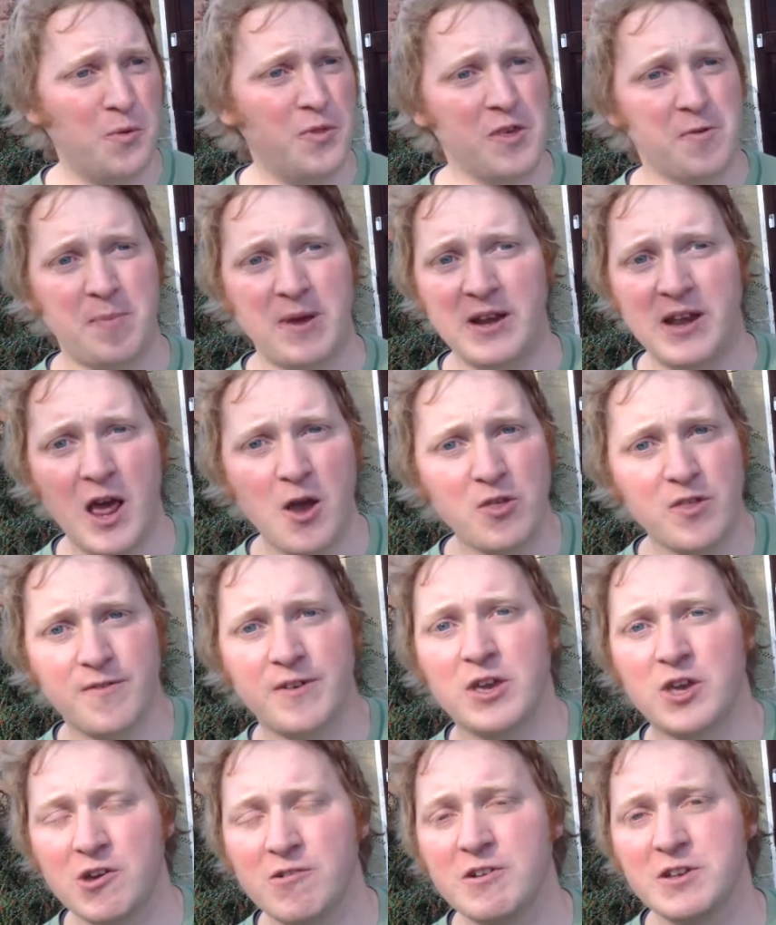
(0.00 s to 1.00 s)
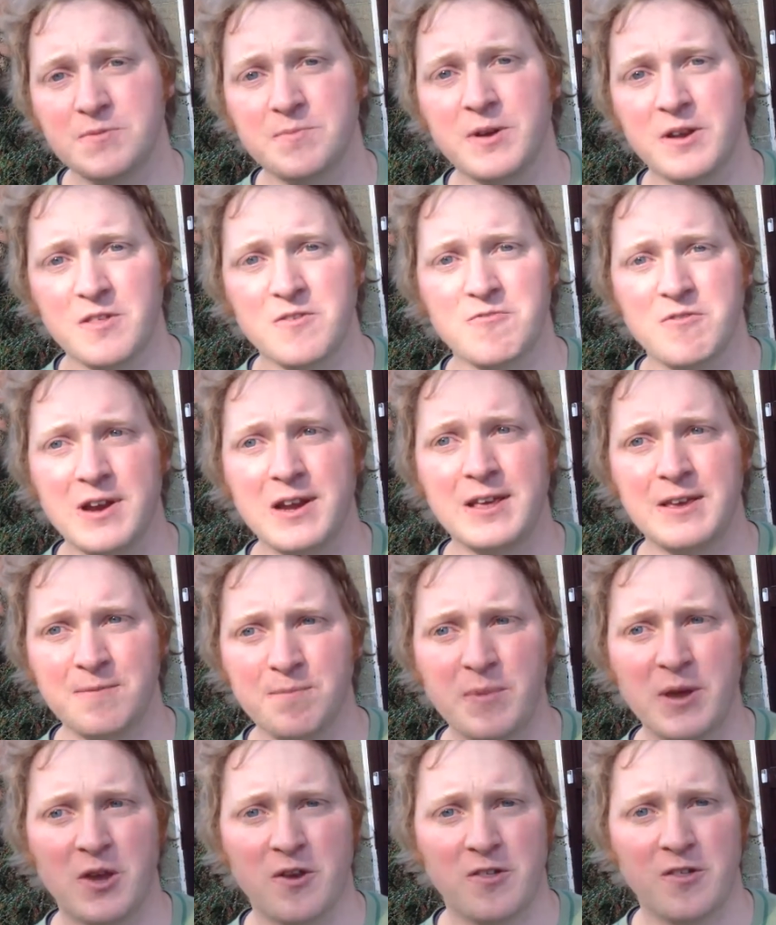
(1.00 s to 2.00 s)
there's been loads of encouragements really
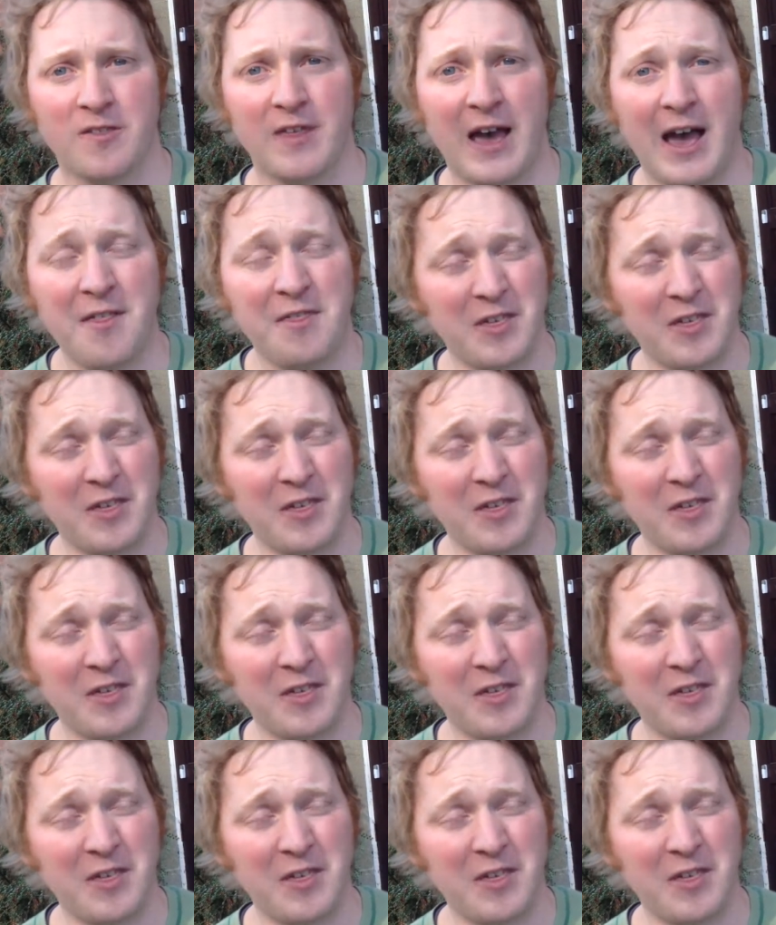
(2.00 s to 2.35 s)
because of that.